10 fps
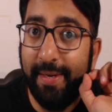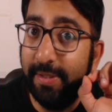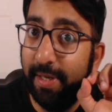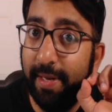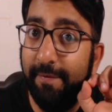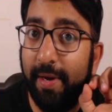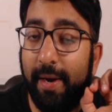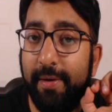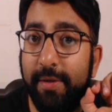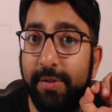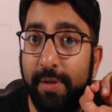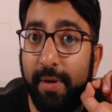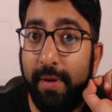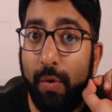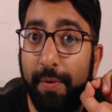Initially, we had
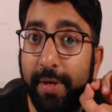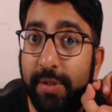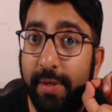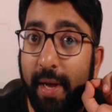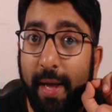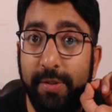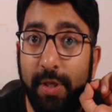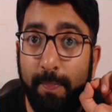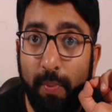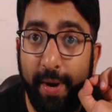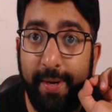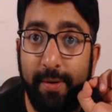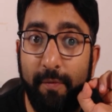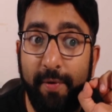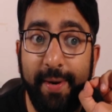considered origin as the
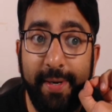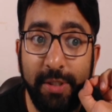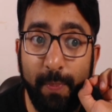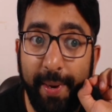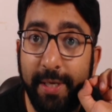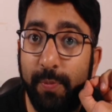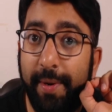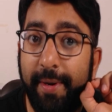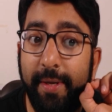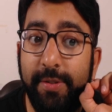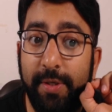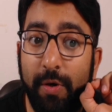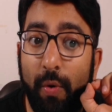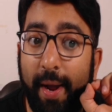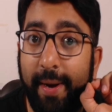point where displacement is
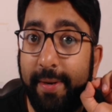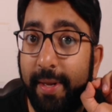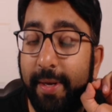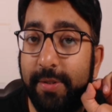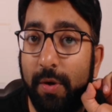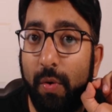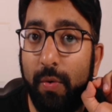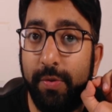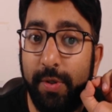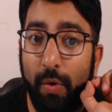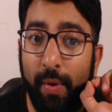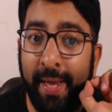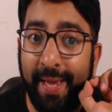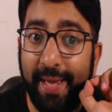0 at t is equal to 0.